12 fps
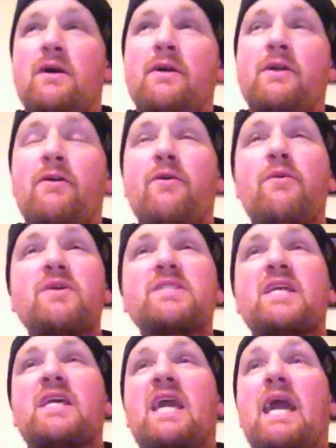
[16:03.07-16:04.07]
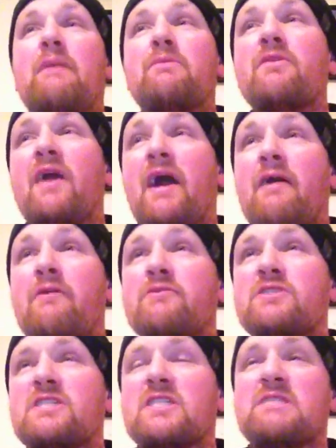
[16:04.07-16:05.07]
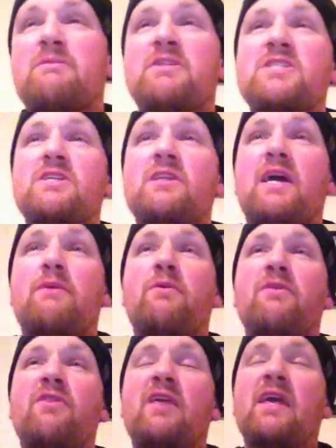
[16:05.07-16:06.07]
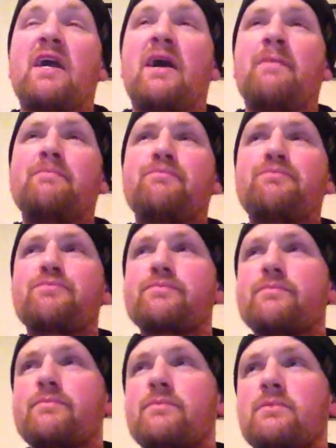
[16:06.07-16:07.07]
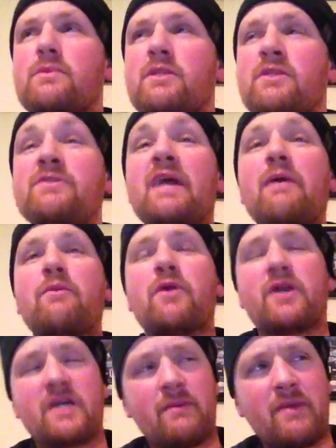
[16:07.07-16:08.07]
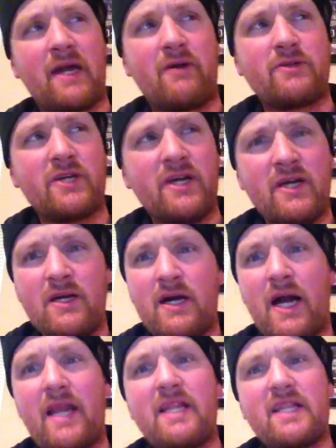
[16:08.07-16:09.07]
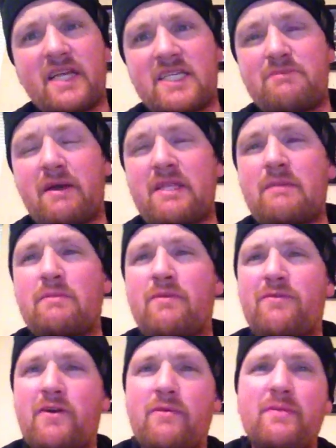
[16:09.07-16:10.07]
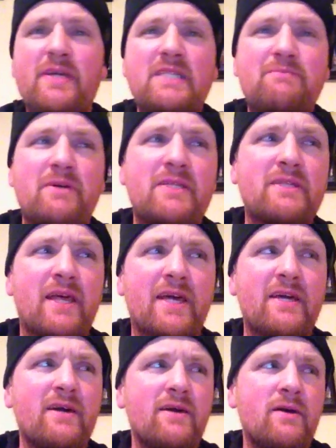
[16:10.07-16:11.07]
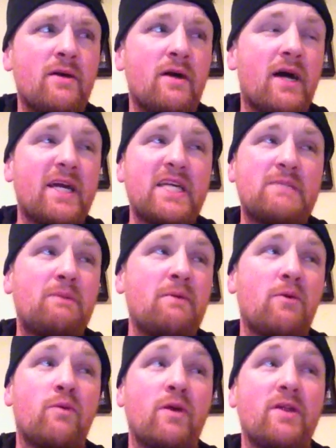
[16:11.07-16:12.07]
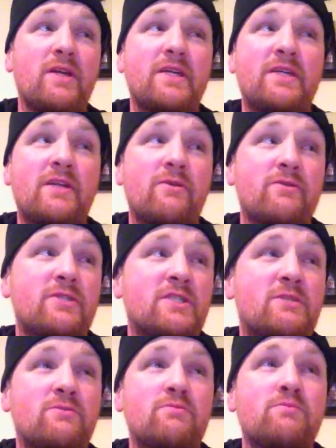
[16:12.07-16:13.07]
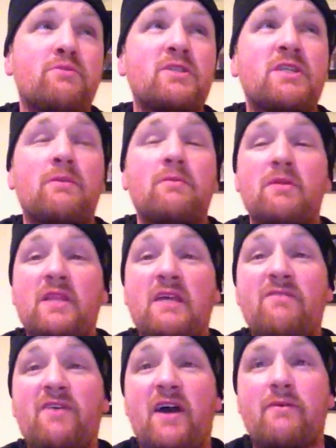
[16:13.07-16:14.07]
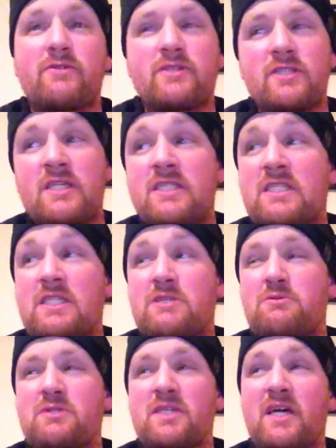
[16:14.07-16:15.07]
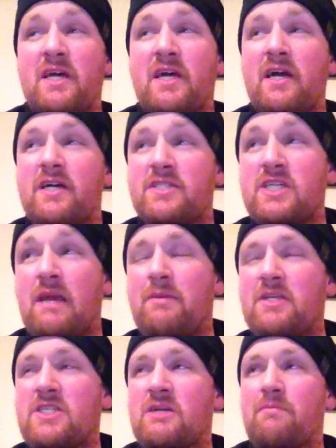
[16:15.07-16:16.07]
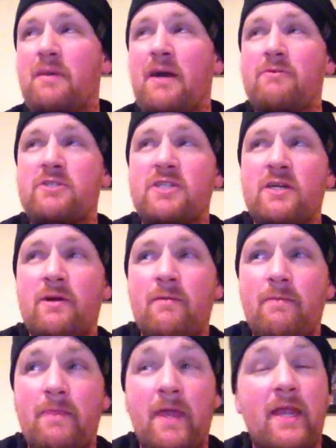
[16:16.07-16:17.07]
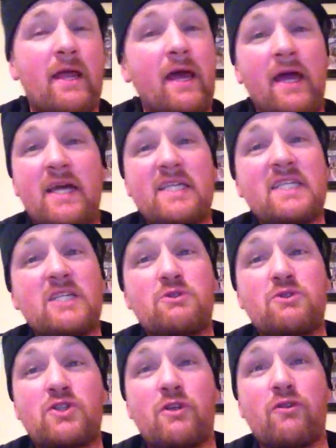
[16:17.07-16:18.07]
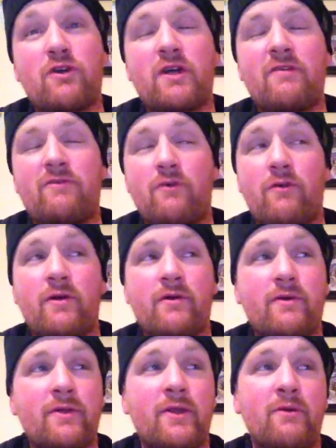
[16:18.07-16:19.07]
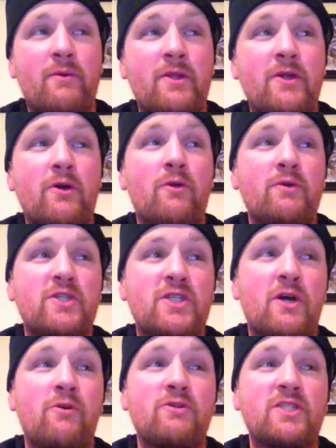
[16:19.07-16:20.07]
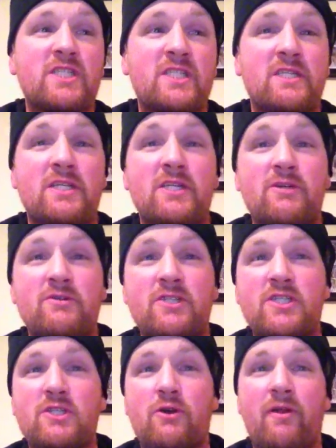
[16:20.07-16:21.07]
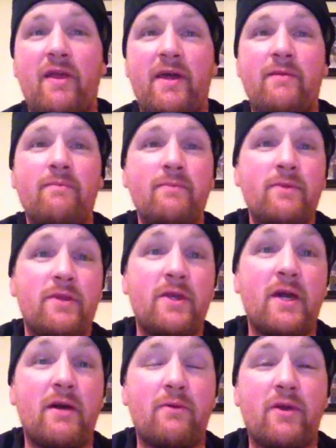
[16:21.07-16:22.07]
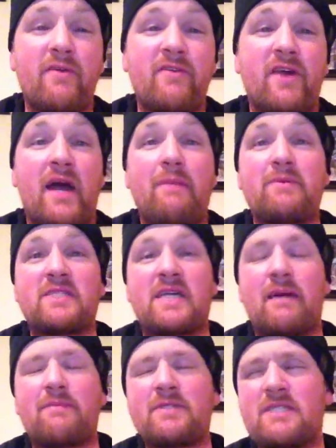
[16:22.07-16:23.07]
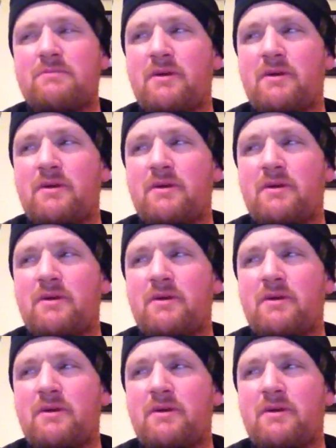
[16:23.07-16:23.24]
You know, there wasn't a camera in the house, especially, like, with the, network coming out. I didn't expect them to film this, but, like, I guess people really, you know, just put their belief out, since this was a, championship match. And I guess that's what you're looking for, you know, when you go to a show, just, you know, just sort of like, yeah, whatever happens, happens.